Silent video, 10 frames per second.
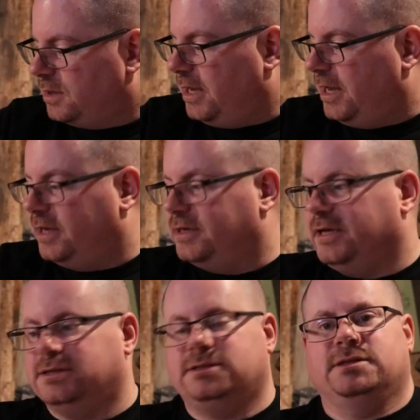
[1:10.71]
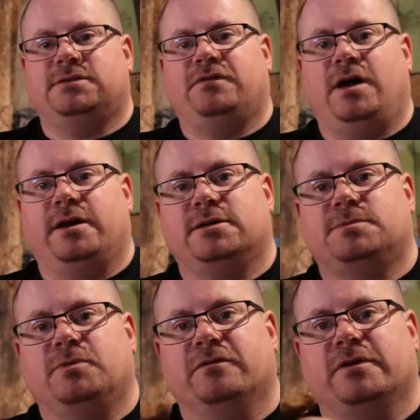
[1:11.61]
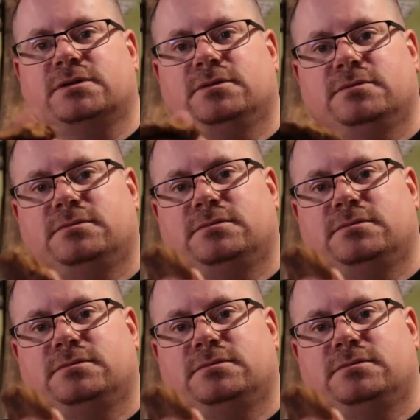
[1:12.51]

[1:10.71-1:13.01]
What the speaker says: and it's fine, it's perfect.